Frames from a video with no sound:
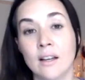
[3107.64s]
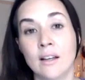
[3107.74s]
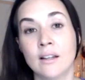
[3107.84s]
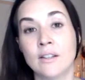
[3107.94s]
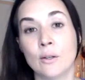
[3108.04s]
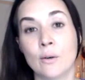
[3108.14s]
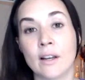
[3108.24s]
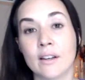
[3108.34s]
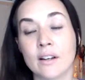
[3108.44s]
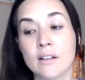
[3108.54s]
to
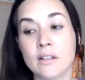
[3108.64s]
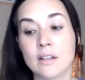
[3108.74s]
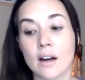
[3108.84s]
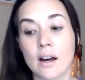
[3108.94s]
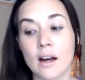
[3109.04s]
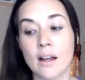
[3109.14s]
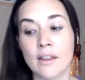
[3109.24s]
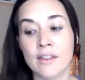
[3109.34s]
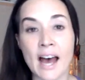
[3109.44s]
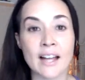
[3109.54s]
others,
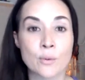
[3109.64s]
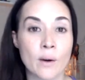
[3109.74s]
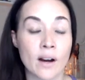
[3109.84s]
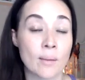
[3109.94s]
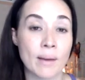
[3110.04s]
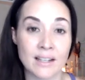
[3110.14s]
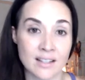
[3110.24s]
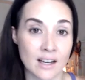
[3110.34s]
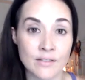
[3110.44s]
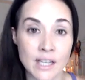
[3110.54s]
that's where our best
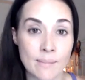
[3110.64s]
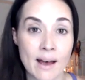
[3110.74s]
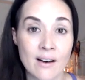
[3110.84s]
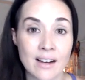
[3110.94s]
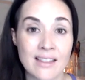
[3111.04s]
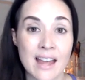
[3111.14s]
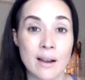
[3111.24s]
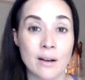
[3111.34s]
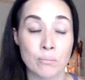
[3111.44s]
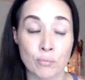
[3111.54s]
selves come out and
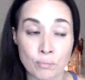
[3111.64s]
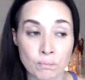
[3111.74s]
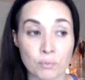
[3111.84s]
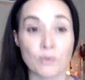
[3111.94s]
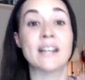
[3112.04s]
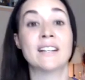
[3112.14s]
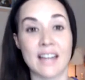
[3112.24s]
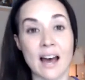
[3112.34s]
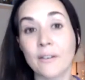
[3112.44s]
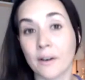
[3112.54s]
that brings
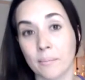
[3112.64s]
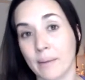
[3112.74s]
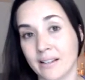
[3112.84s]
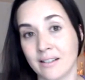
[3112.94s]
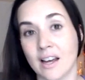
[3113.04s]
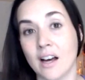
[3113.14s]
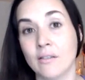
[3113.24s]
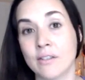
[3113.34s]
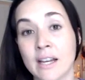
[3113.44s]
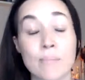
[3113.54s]
out our best
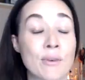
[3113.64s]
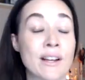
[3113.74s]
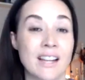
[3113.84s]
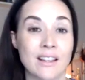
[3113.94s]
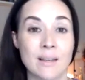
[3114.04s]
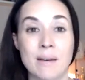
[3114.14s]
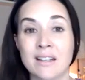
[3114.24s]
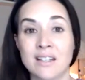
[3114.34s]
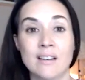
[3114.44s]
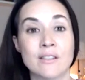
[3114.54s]
selves and it brings out the best
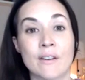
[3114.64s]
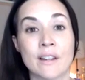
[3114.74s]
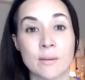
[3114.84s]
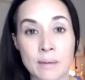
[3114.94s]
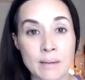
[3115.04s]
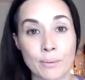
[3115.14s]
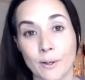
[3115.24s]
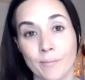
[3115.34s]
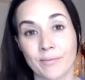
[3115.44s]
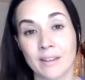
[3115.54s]
selves of other
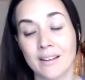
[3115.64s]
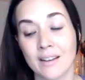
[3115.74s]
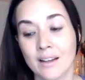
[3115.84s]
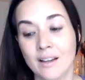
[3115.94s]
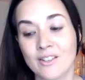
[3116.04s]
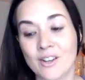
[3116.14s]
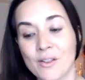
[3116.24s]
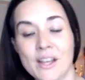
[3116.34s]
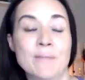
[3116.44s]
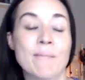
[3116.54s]
people. So
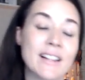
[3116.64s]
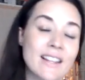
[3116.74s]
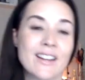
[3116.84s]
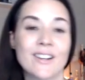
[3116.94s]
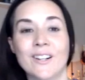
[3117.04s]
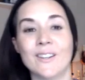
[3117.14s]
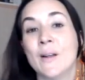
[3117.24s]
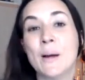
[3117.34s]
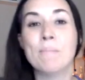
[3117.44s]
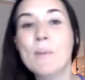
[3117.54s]
that's my little
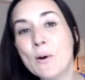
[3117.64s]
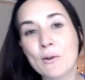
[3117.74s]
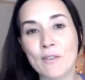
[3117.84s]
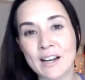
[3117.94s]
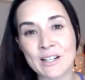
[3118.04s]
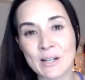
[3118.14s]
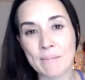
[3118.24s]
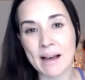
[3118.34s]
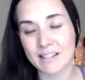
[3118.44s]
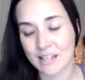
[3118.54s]
motivational
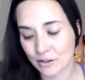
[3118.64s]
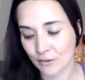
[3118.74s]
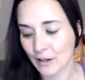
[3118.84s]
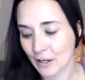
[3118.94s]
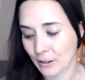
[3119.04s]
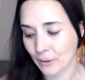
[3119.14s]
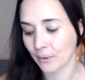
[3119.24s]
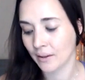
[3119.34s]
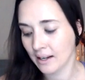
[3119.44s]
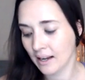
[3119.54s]
message for
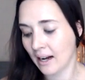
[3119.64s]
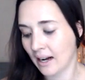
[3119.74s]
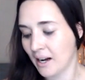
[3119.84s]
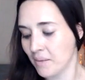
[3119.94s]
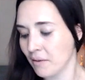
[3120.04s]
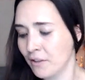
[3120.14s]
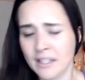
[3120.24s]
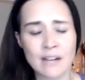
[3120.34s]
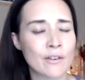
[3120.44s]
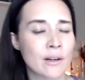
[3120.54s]
you. Um, if this
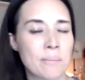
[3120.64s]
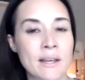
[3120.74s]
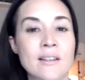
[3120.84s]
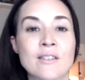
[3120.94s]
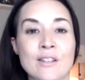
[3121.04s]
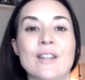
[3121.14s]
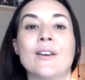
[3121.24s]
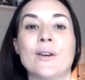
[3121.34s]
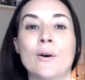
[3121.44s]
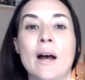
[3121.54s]
ever appeals to
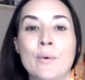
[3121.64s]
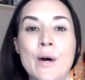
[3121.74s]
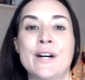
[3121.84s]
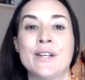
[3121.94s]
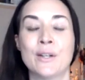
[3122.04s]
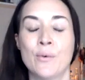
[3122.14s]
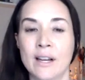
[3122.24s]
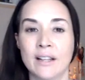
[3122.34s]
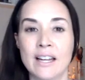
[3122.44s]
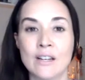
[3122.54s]
you, I, I also want
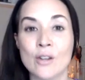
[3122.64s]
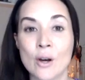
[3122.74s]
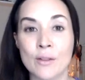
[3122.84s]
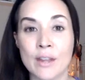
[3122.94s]
to let you know that